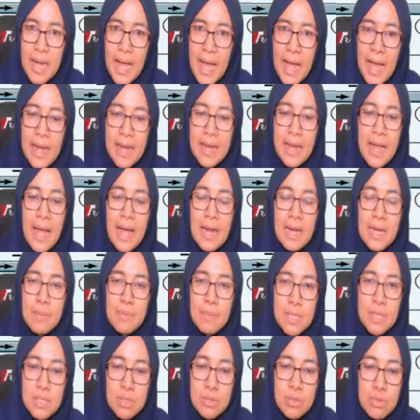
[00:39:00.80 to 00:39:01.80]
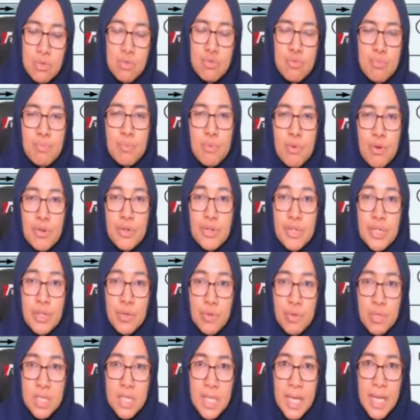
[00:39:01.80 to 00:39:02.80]
and element 2
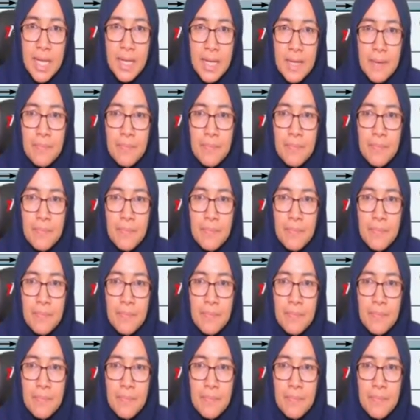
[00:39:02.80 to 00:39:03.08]
producing